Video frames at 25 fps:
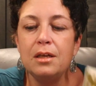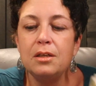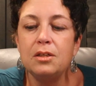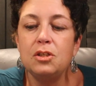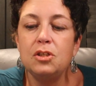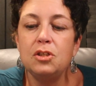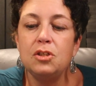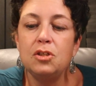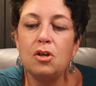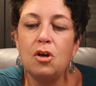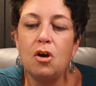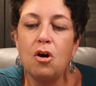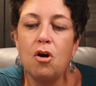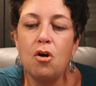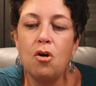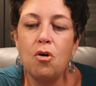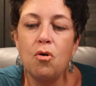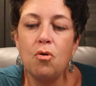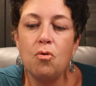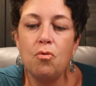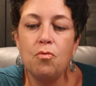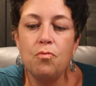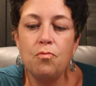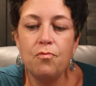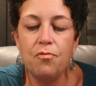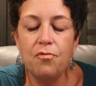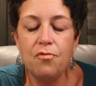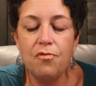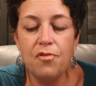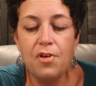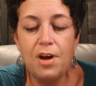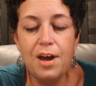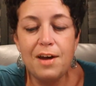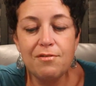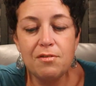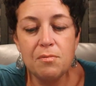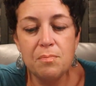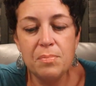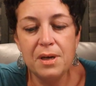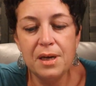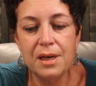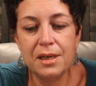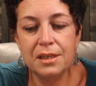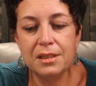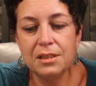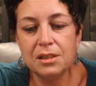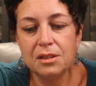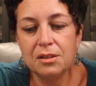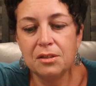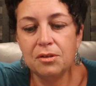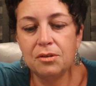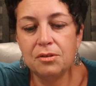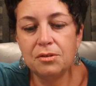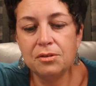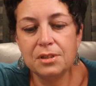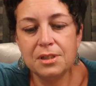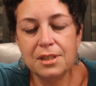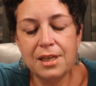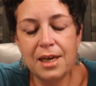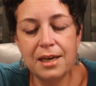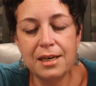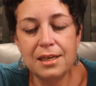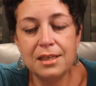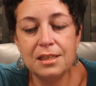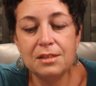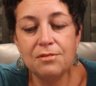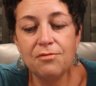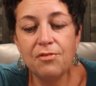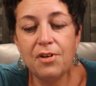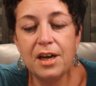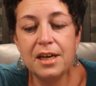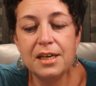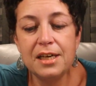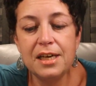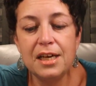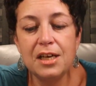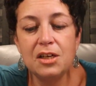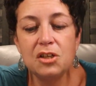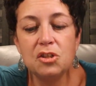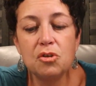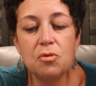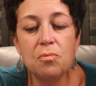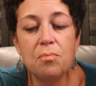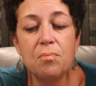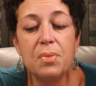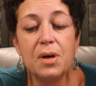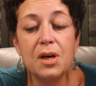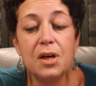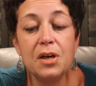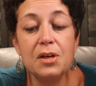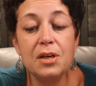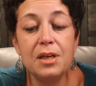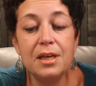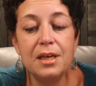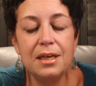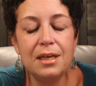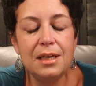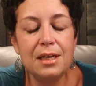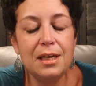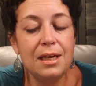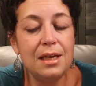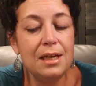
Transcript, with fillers: So, Five of Pentacles, that is financial burden.